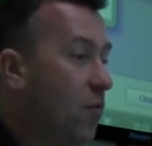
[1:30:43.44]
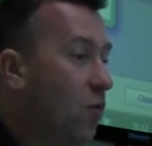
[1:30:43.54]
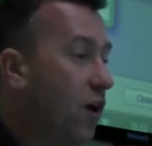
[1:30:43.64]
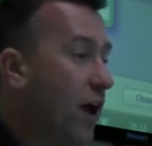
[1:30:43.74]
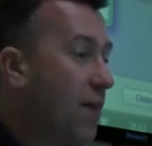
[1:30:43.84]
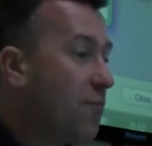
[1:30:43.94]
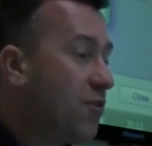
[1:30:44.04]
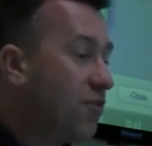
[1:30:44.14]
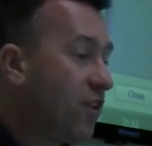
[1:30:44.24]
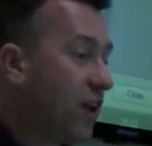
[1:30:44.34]
What
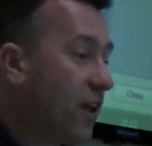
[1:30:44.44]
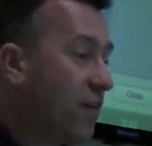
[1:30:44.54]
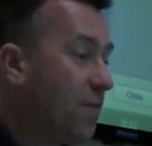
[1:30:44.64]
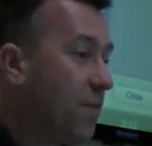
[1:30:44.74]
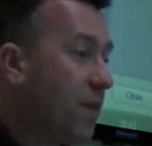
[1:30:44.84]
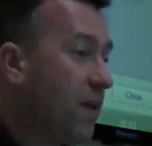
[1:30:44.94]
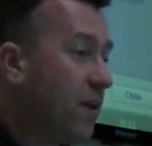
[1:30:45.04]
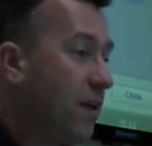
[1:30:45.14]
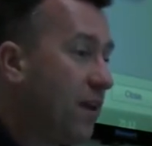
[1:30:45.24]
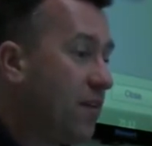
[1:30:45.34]
happens here
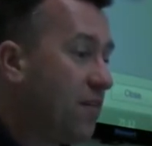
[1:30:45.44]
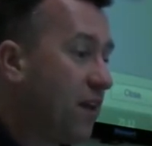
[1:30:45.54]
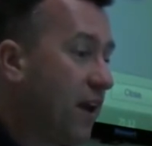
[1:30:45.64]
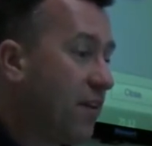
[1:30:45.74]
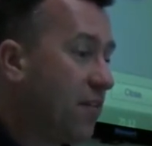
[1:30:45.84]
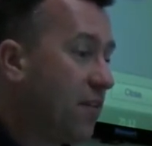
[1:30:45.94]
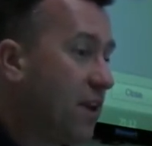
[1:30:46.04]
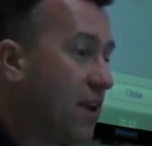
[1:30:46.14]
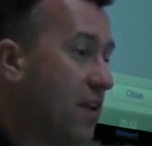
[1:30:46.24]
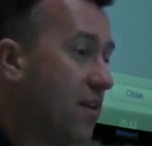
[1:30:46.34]
is that
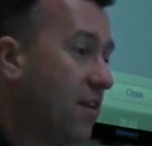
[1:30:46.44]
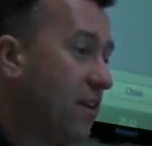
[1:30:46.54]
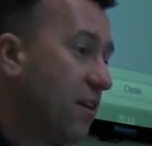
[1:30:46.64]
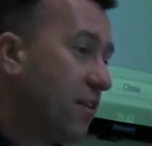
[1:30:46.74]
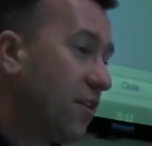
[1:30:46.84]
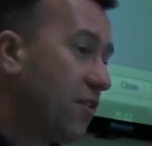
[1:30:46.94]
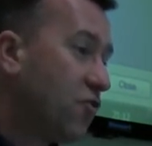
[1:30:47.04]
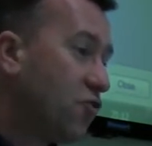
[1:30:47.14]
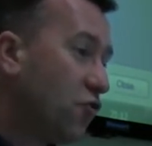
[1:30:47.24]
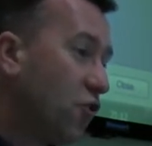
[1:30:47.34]
the, the
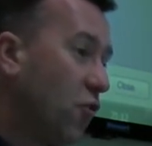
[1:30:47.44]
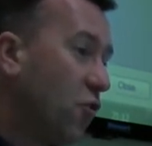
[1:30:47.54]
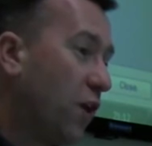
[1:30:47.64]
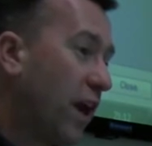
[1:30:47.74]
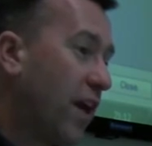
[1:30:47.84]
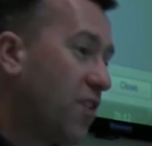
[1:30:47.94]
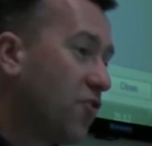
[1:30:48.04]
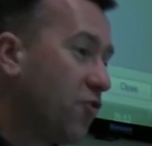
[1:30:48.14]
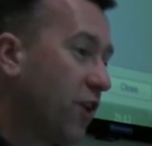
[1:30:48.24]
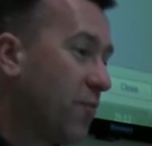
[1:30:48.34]
control
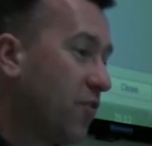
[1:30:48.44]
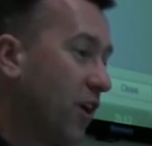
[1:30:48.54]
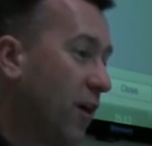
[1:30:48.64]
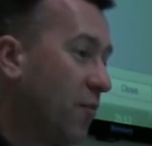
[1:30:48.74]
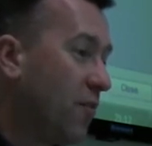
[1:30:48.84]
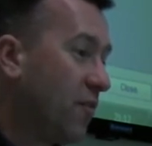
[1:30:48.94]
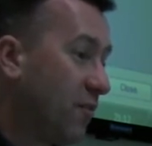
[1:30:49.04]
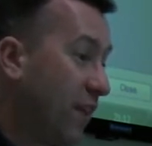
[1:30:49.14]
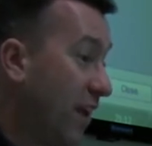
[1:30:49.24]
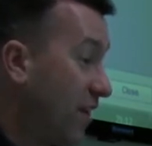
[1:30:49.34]
gauge creeps up.
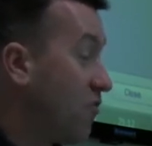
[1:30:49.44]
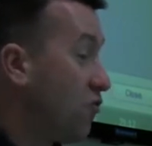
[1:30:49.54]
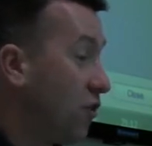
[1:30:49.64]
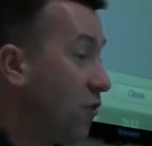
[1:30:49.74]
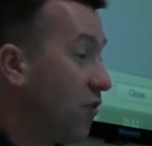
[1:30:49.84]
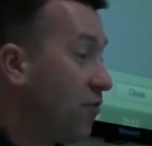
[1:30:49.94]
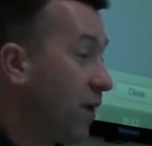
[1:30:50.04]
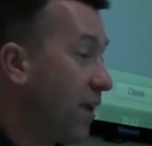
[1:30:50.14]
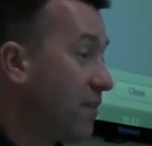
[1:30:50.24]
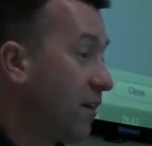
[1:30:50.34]
That control is
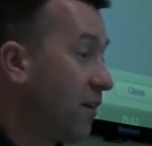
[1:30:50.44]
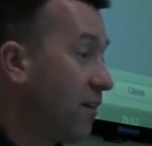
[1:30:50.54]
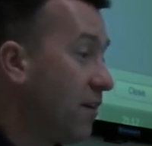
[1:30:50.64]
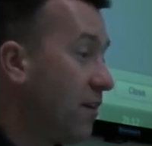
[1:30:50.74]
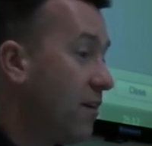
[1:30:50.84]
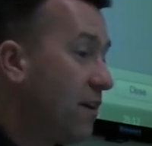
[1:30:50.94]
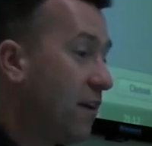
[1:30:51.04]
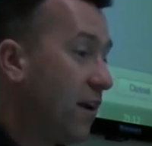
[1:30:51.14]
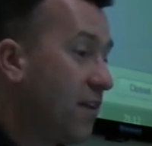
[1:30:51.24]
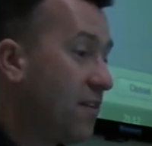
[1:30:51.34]
better.
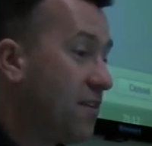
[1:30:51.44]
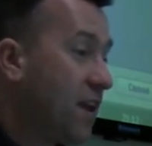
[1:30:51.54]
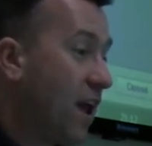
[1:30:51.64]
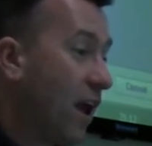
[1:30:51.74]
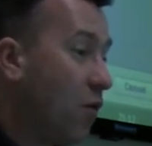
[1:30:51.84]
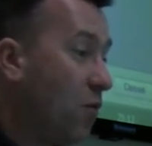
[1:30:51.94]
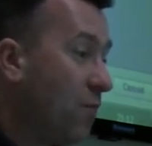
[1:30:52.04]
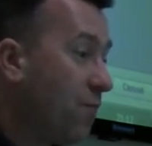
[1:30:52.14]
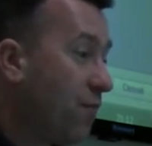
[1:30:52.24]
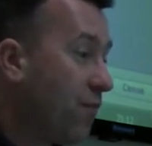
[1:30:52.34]
And now,
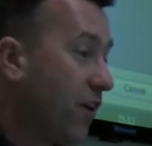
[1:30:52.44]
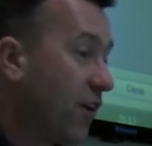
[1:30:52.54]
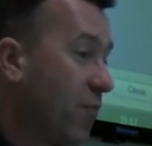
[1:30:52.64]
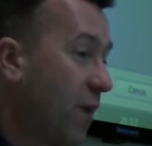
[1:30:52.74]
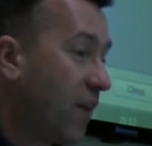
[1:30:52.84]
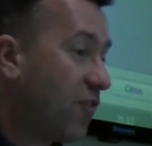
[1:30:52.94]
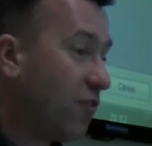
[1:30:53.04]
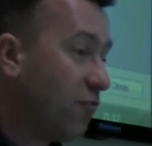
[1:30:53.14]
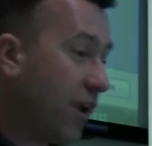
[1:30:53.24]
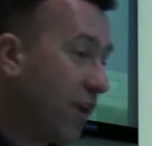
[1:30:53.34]
if I go back to
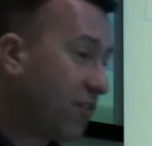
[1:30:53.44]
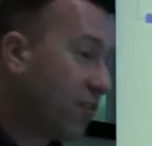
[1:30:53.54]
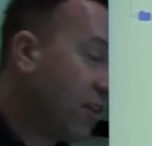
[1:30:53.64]
the risk,